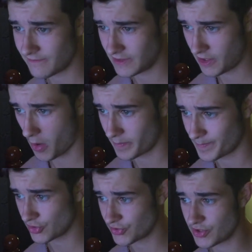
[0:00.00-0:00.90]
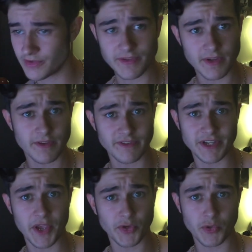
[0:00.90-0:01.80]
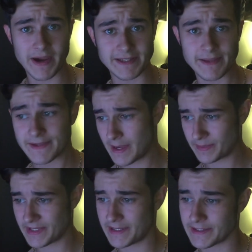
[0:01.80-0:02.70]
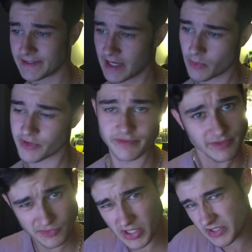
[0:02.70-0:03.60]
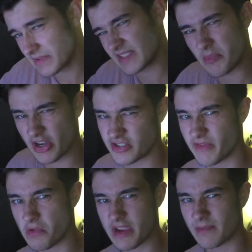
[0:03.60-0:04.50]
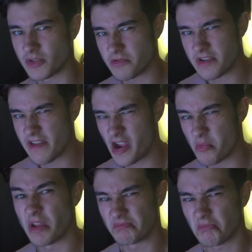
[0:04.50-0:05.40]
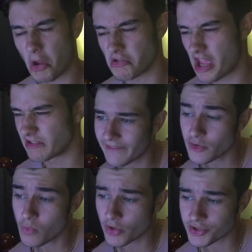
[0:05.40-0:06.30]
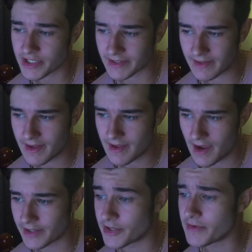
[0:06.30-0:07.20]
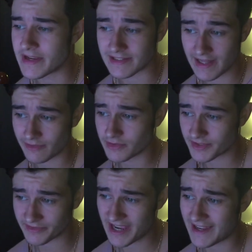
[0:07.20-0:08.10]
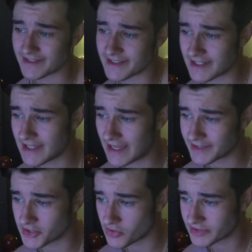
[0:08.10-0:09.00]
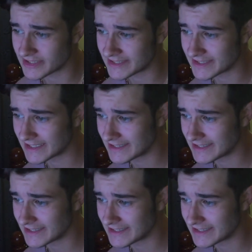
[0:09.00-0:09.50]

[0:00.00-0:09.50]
video. Just use video twice in the same sentence. I would have tried to expand your vocabulary there a bit. Okay. After watching, I knew his levels of cancer and toxicity.